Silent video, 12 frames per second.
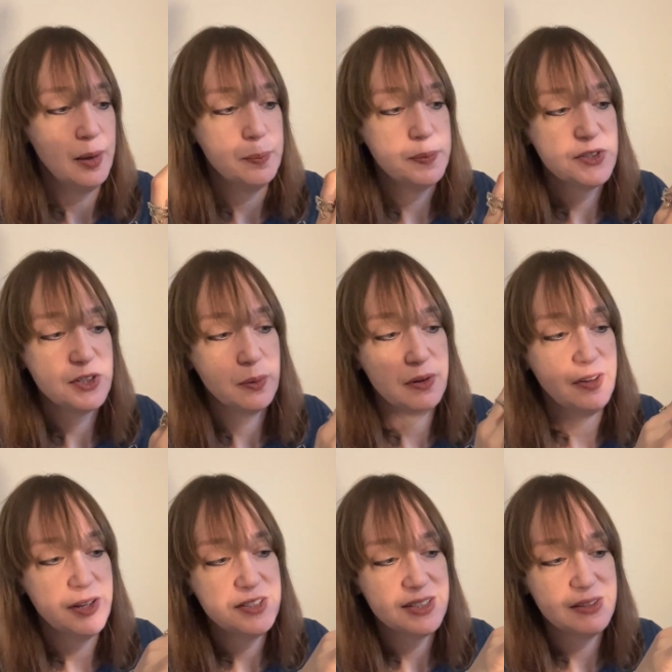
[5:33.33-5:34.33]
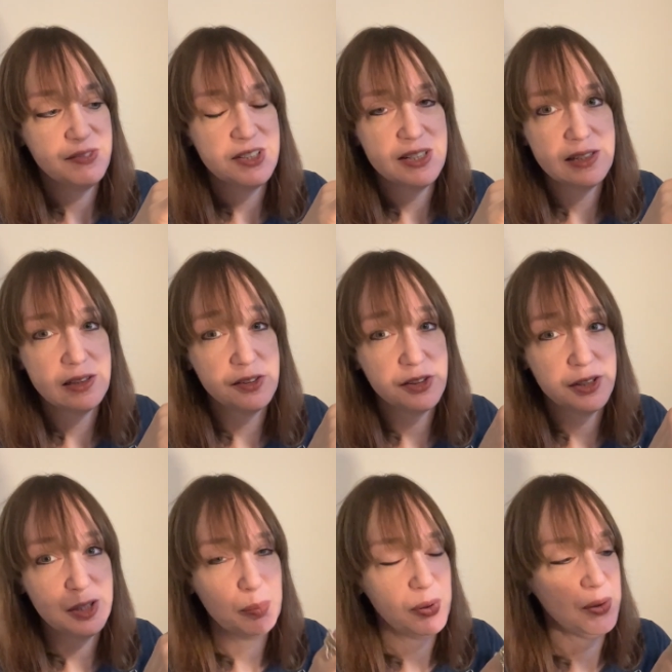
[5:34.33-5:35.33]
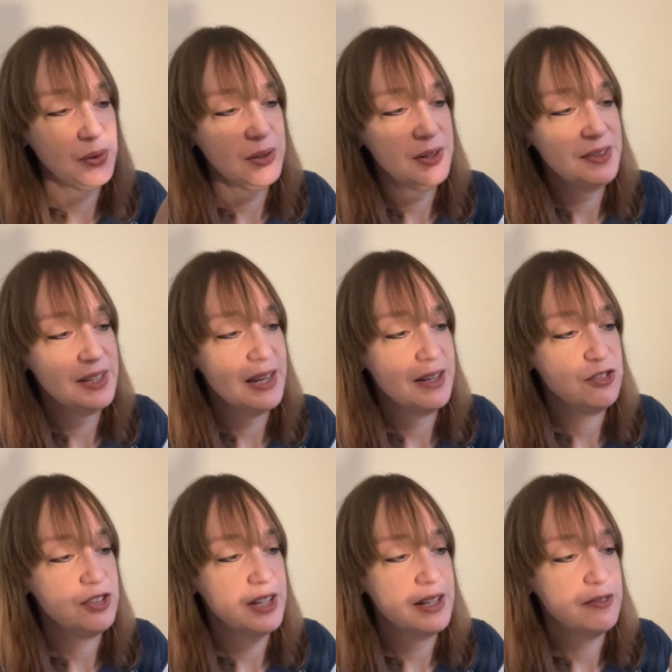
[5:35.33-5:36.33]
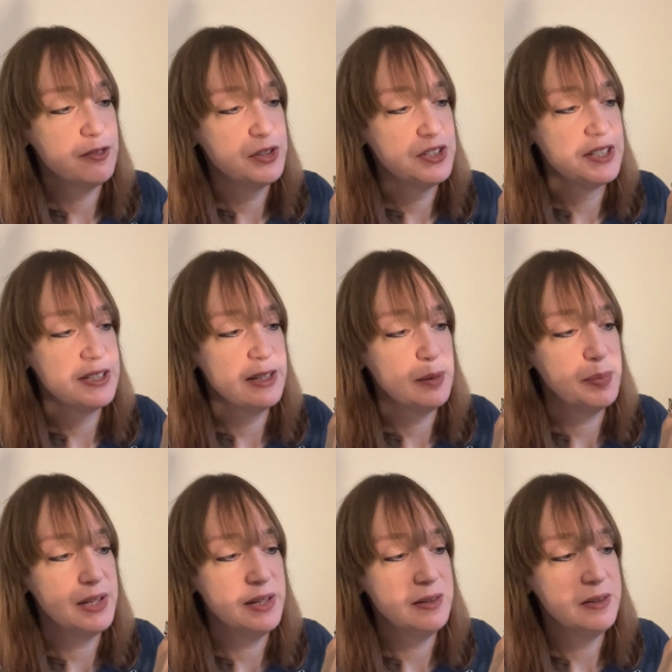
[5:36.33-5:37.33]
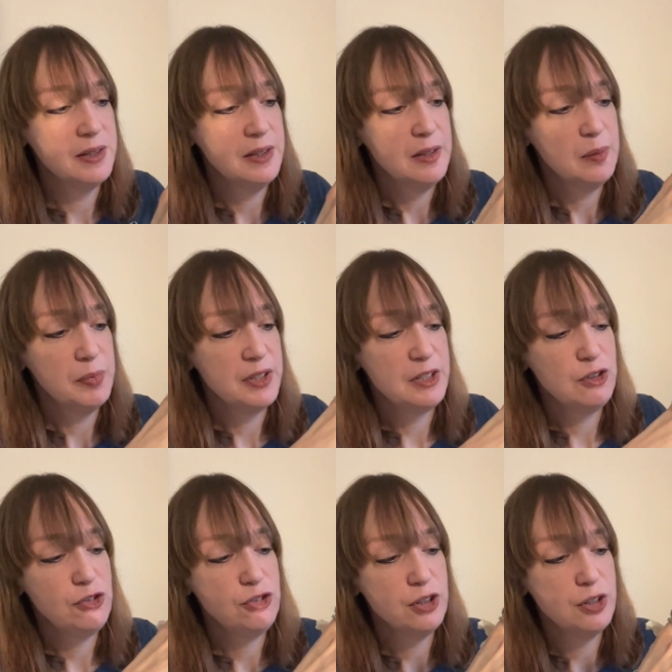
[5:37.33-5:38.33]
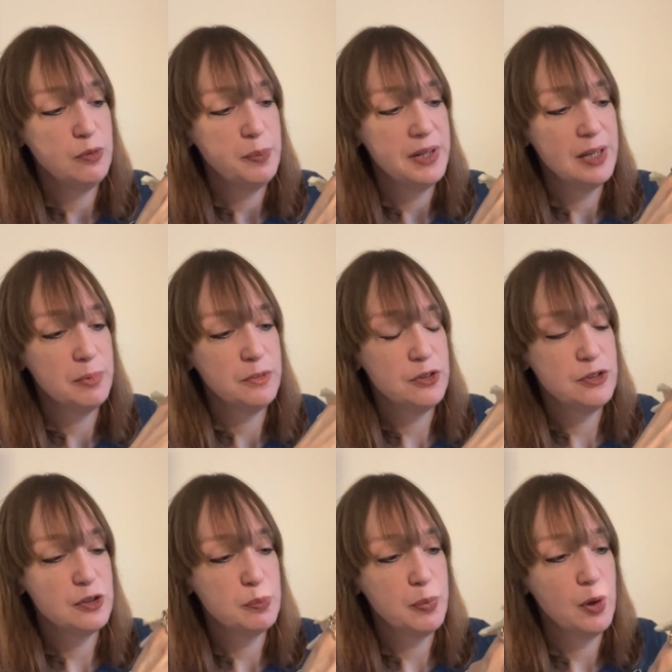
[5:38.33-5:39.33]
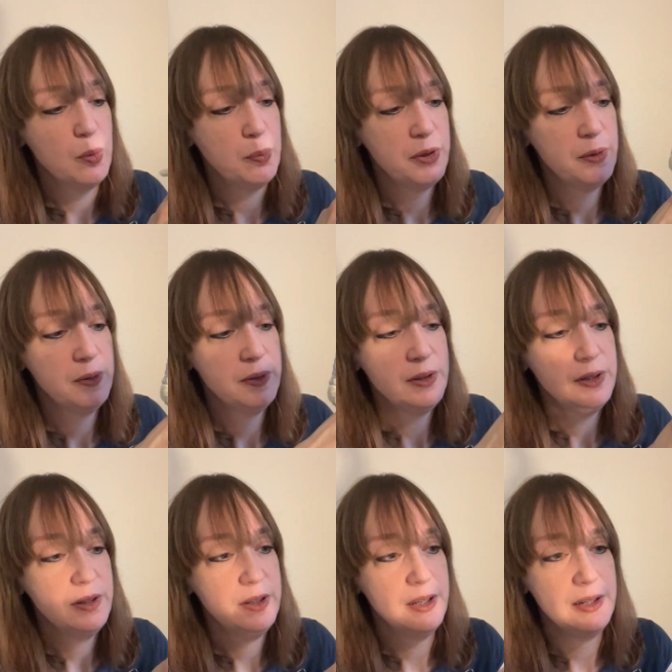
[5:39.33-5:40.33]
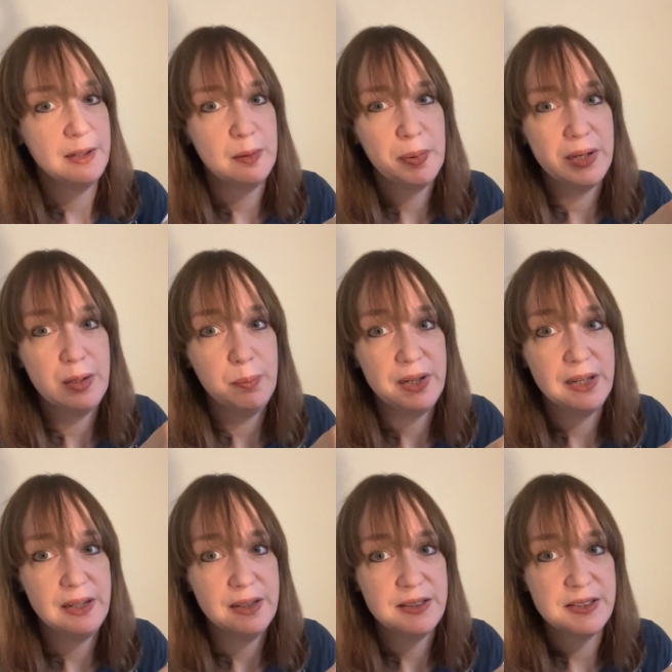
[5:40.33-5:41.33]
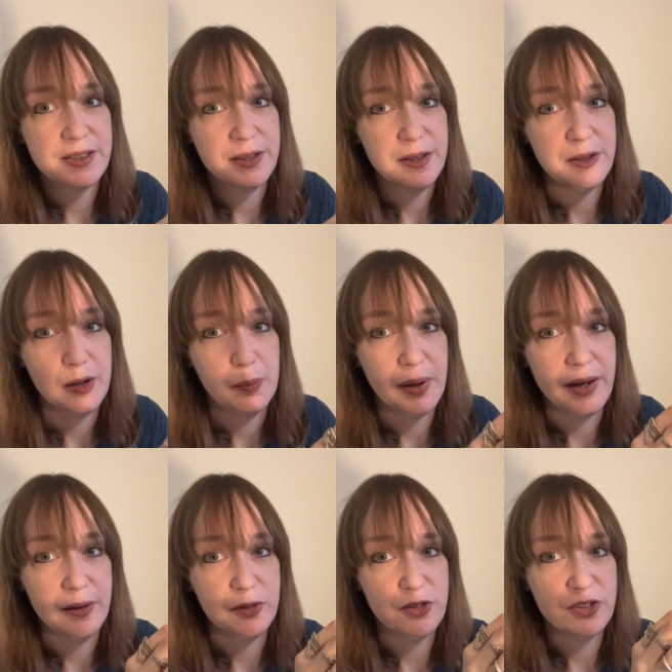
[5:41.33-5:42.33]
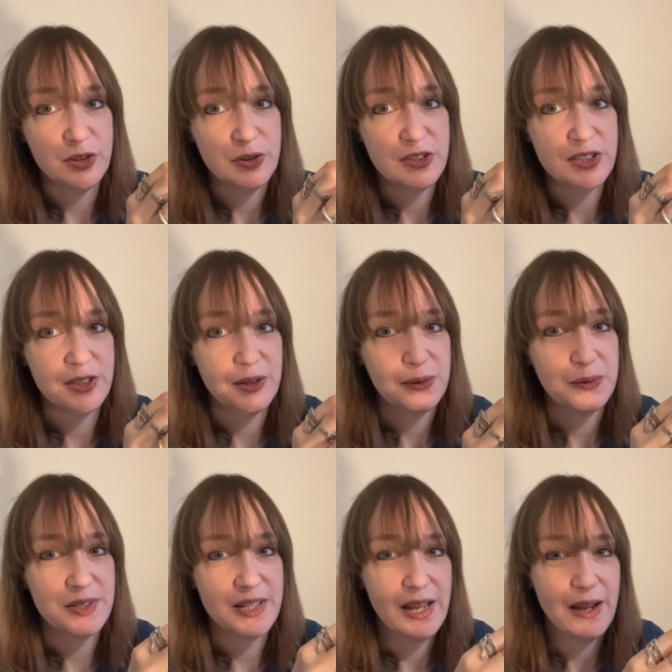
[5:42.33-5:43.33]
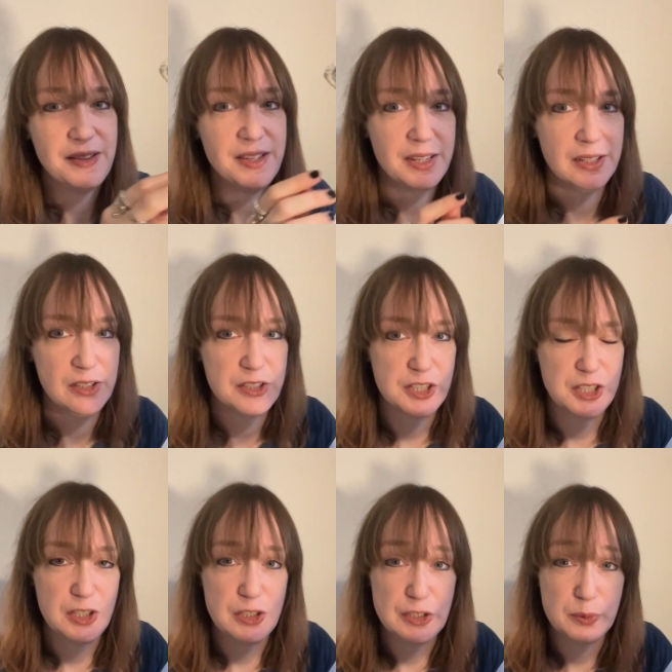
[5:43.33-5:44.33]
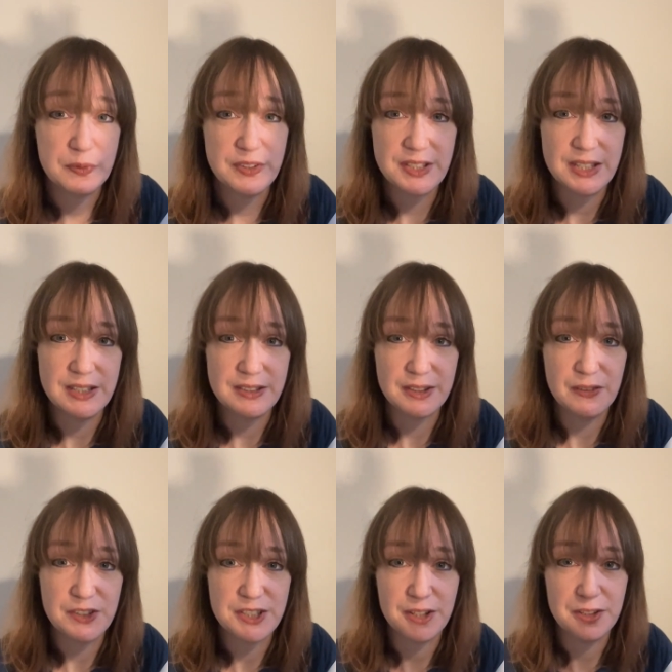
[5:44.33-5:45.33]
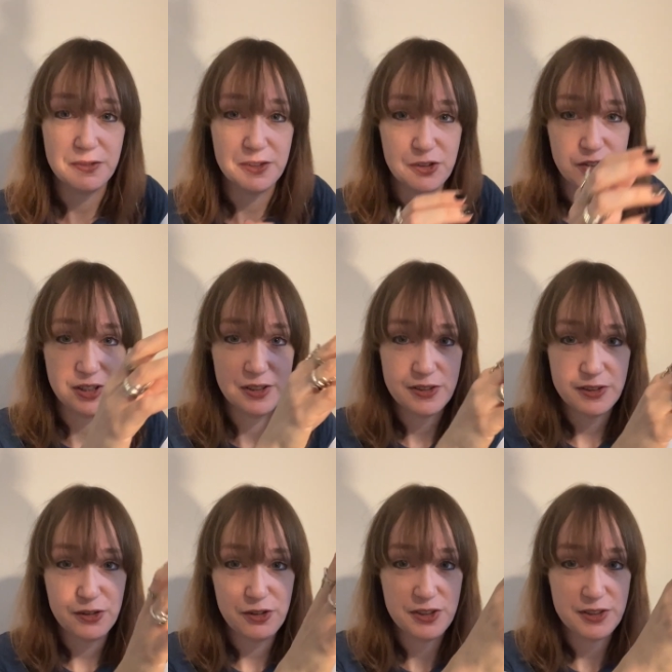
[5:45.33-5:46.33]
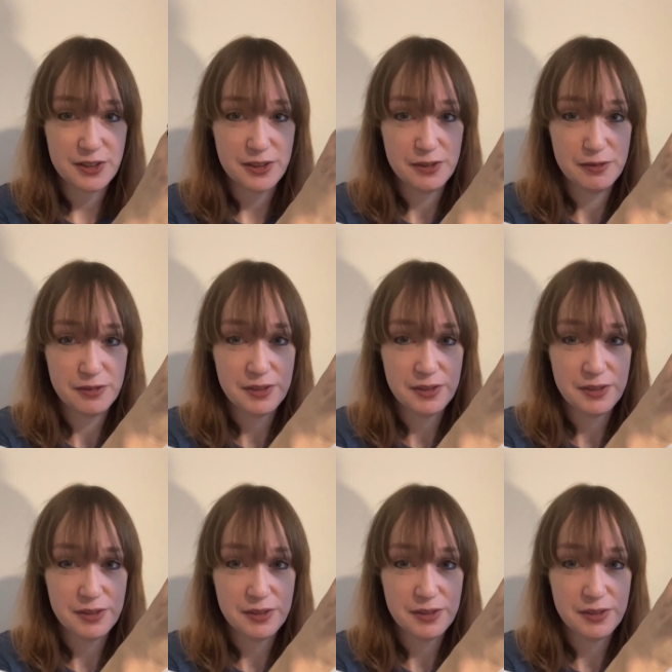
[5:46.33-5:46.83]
So I've had to give it a little tiny pull at the edge there for it to slip in, but you should be able to just pop her little baby inside her pouch so it snuggles there. I think it looks the cutest with its ears either side of the chin, so she's kind of